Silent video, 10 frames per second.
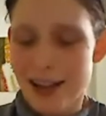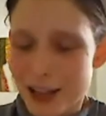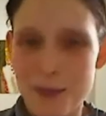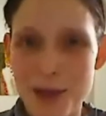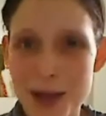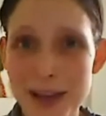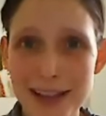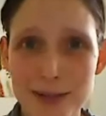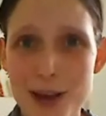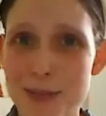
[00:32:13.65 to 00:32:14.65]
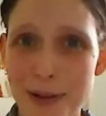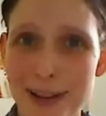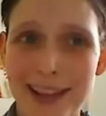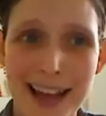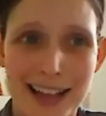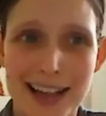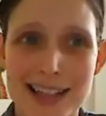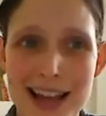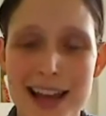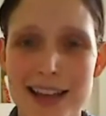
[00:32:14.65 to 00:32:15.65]
commitment with like I
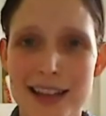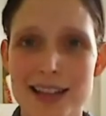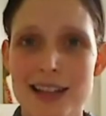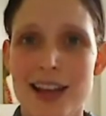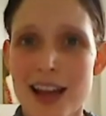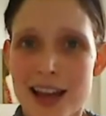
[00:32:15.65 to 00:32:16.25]
said, this